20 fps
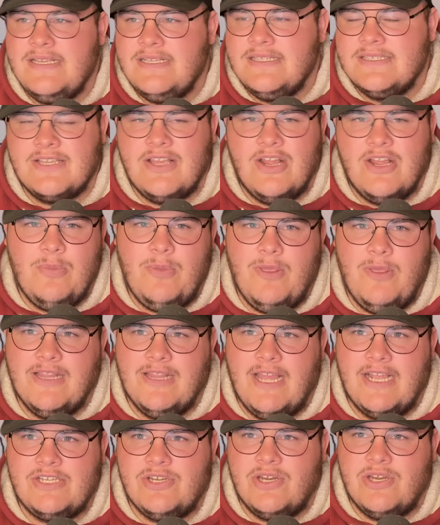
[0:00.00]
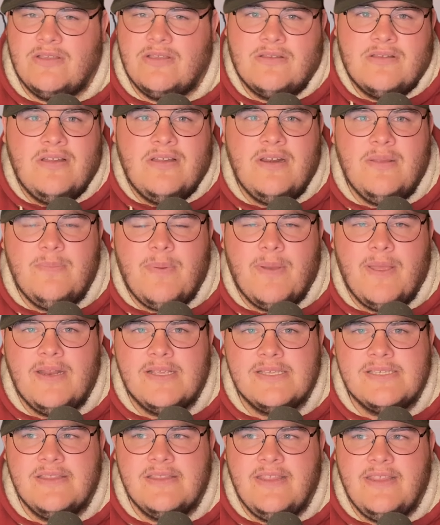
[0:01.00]
It's going to be electric. Could it bite
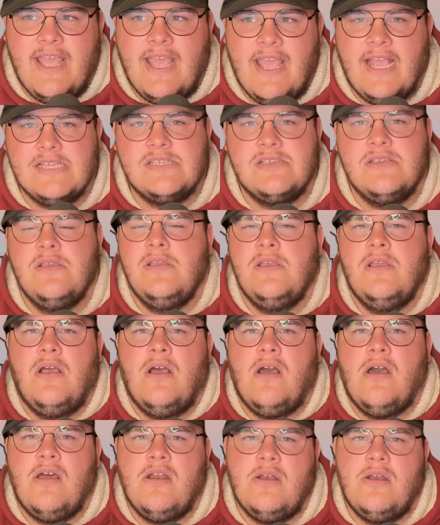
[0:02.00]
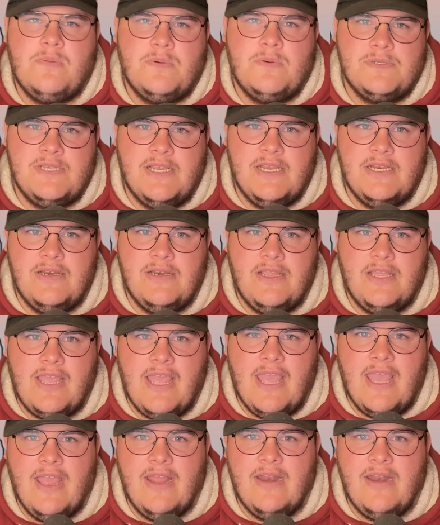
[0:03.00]
us in the ass? 100% it
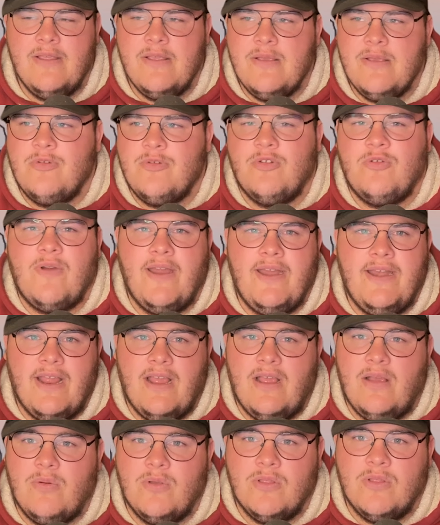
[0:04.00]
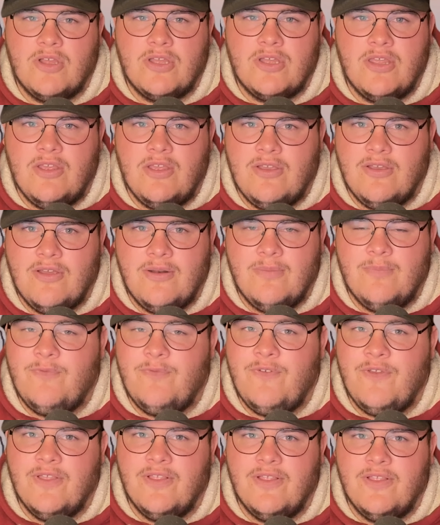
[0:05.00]
can. But right now we're looking good. I'm
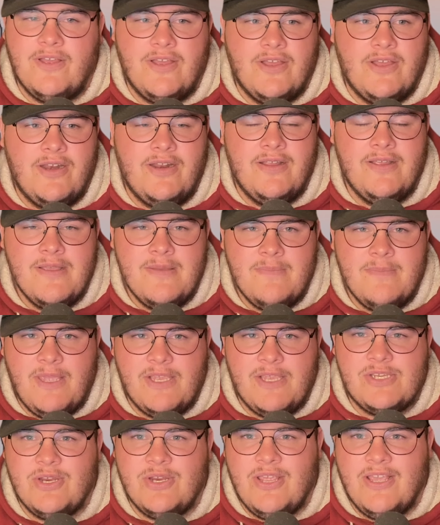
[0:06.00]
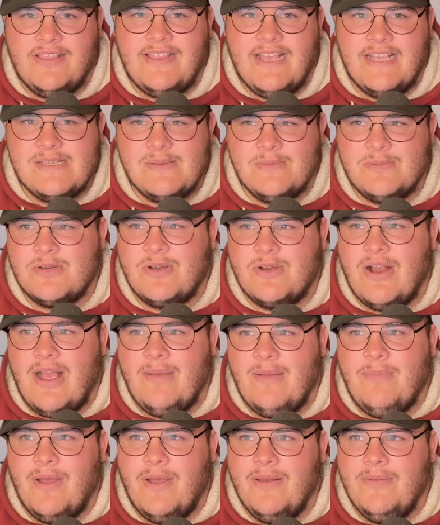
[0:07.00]
feeling good. Make sure you hit that
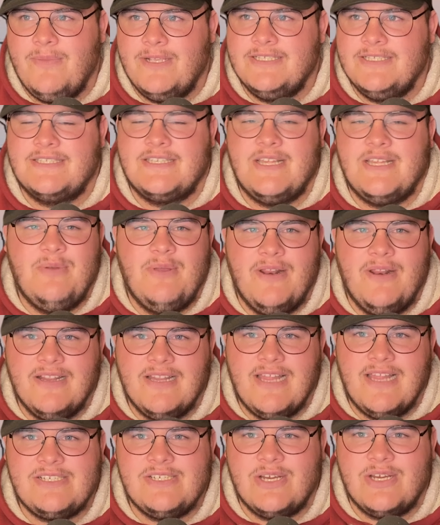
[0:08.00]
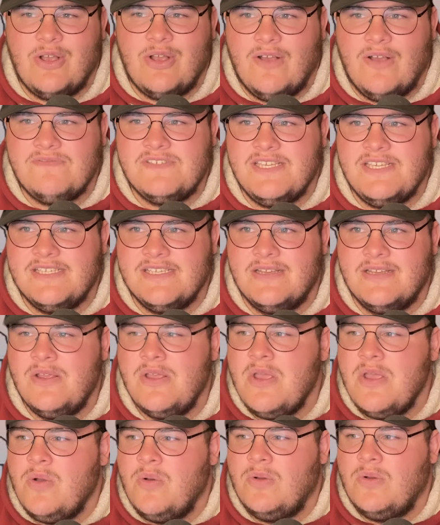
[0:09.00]
subscribe button because it's going to be an electric offseason.
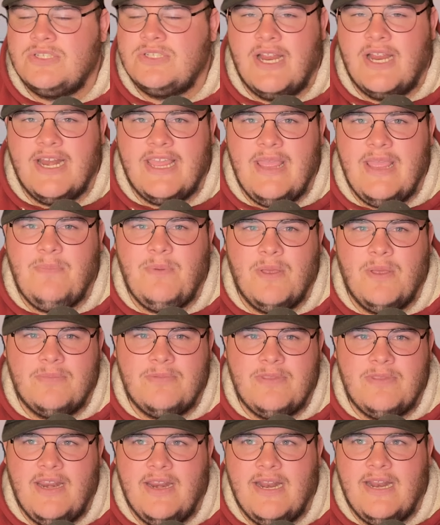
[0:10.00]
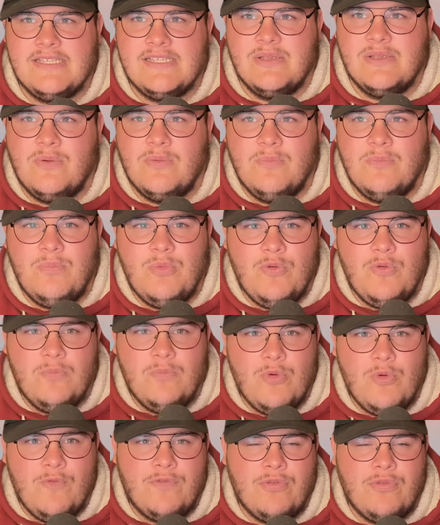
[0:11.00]
We'll try to keep you updated as the
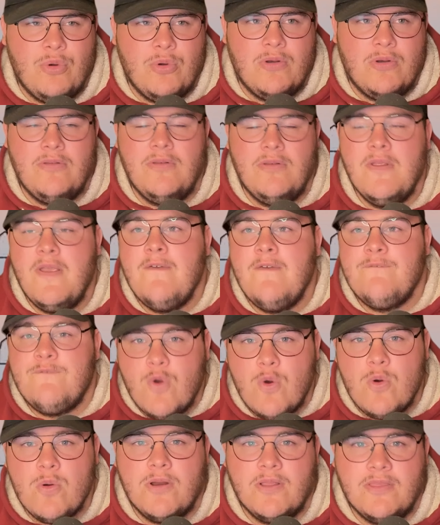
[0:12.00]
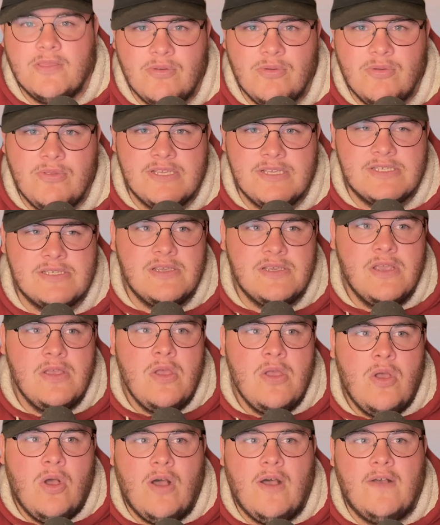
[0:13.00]
move through it forward through this
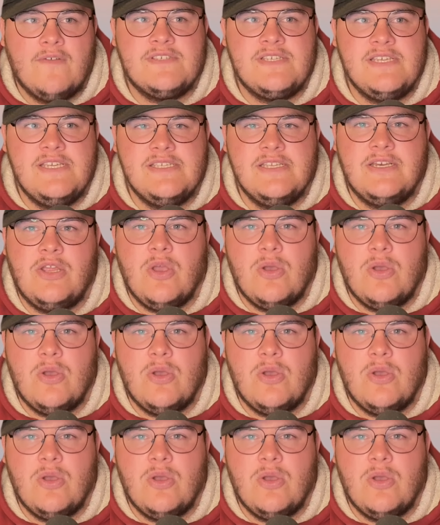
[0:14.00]
offseason.